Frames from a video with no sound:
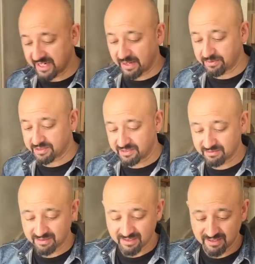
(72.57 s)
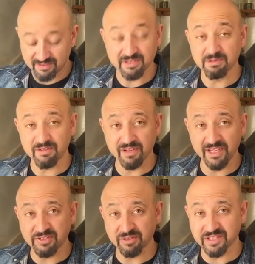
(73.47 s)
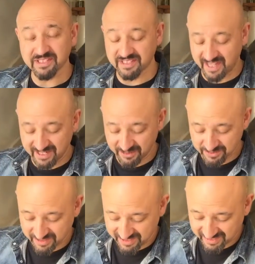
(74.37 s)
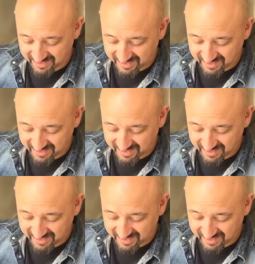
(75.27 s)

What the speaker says: the counter. I seem to have the literallys today, don't I?